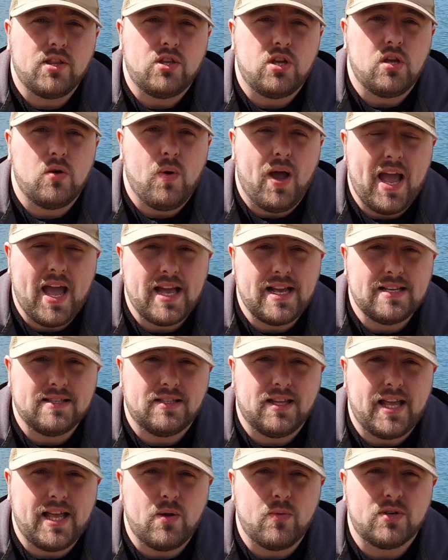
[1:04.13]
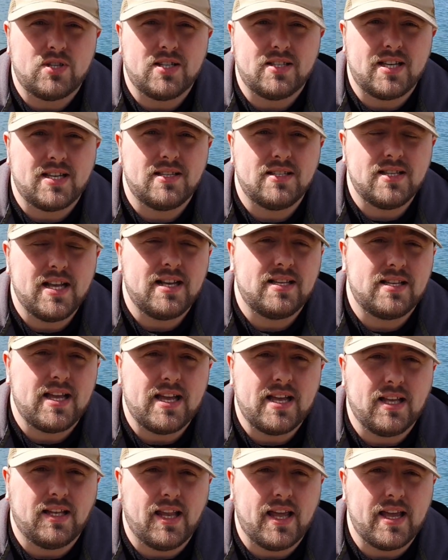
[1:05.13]
new Hayes Lake, which is a
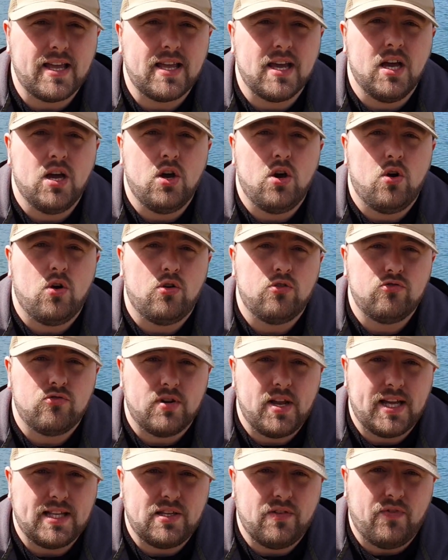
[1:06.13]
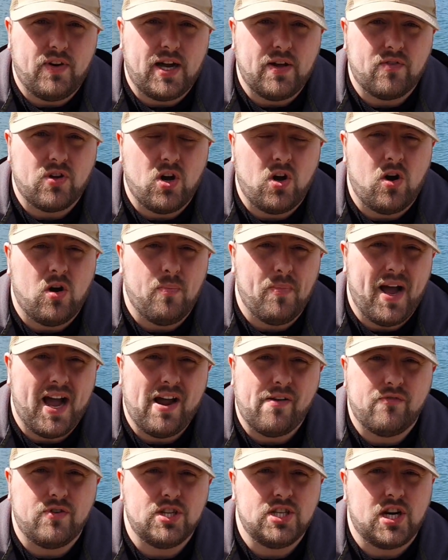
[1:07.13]
6-acre lake, 185 carp,
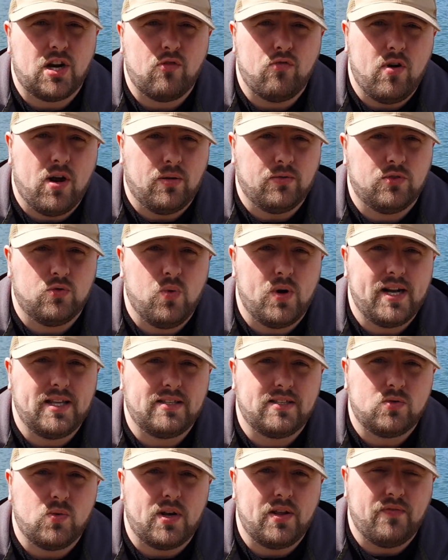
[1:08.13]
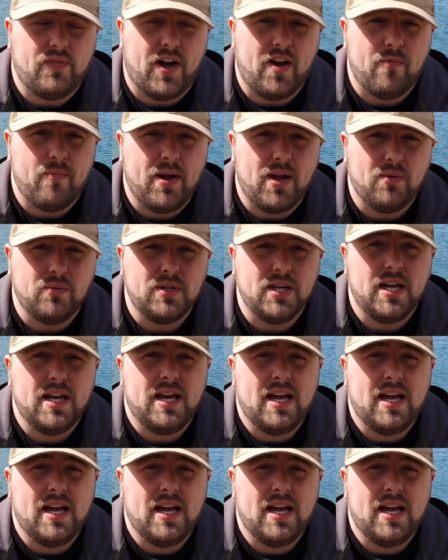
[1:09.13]
averaging around 20 to 25 pound.